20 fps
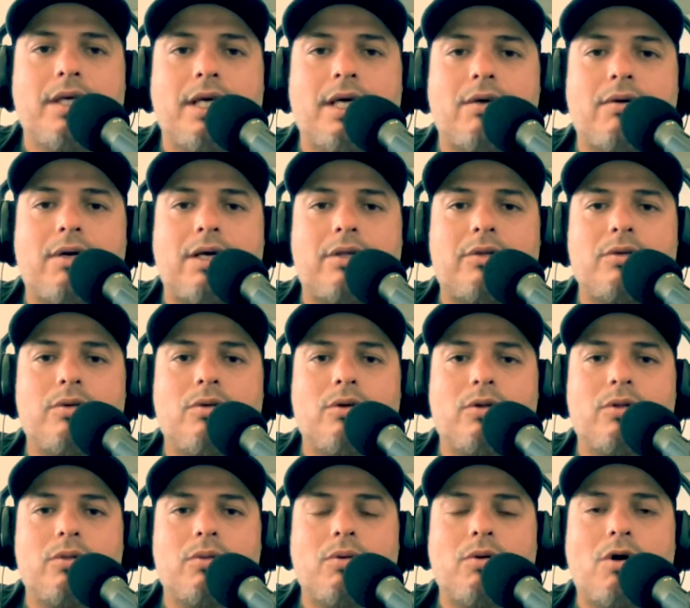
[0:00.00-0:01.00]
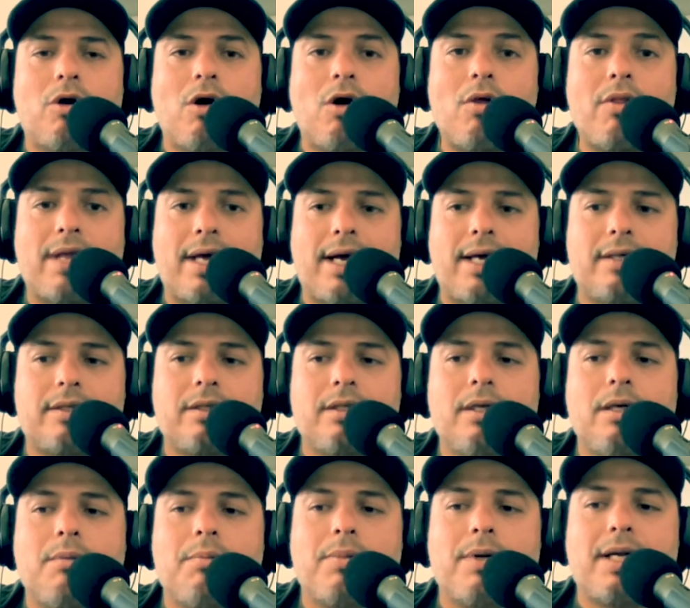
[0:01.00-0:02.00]
I don't have to go through all that,
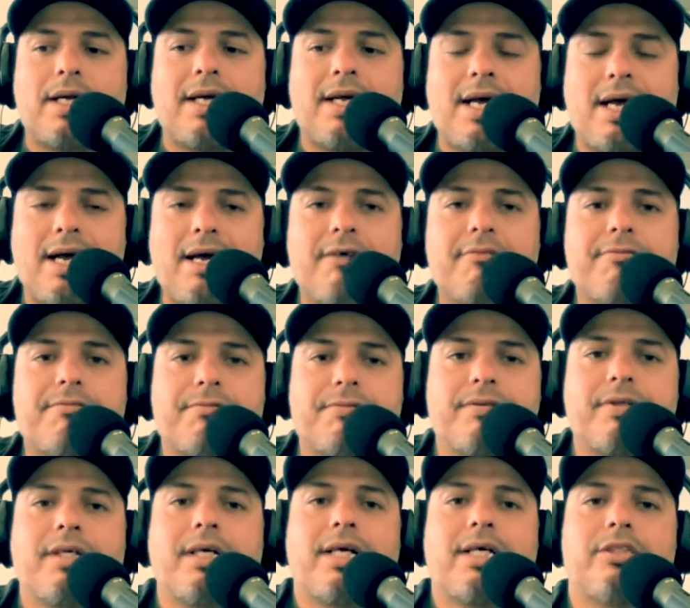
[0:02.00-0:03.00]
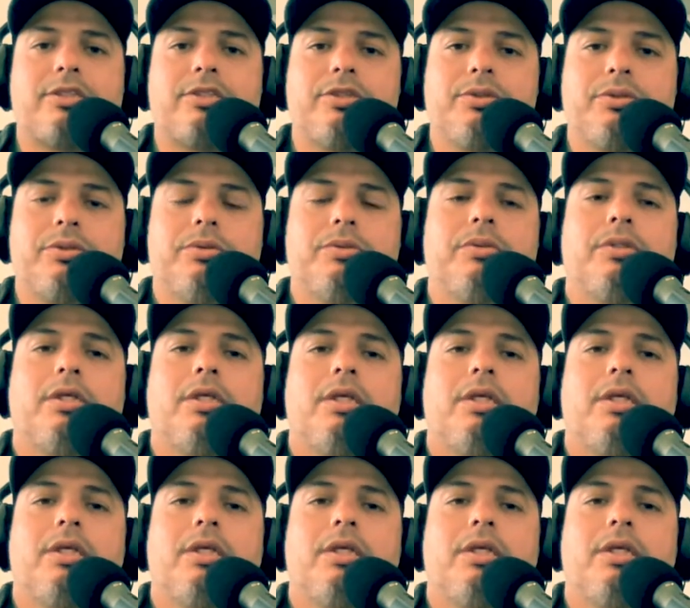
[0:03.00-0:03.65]
but I have had to,